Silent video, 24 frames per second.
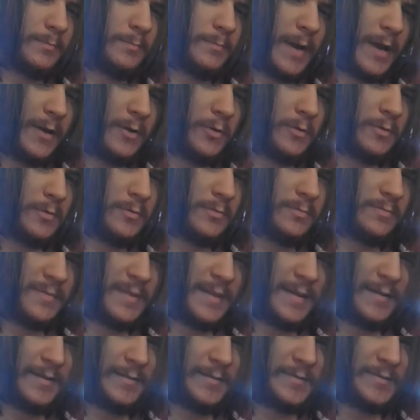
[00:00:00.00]
battle
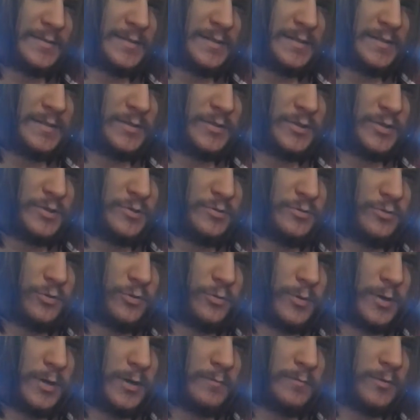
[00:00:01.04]
thing, season 2 or
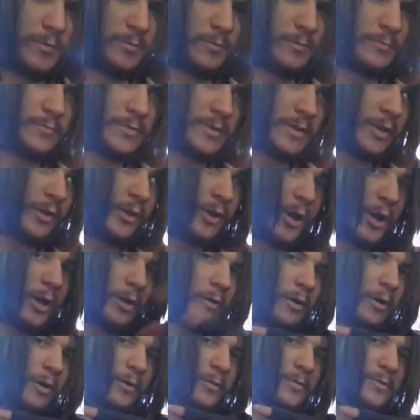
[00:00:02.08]
whatever. It's the
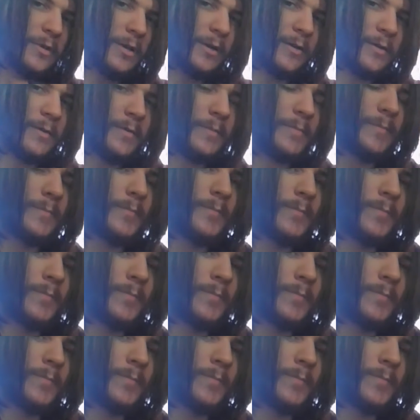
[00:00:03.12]
God cards on it,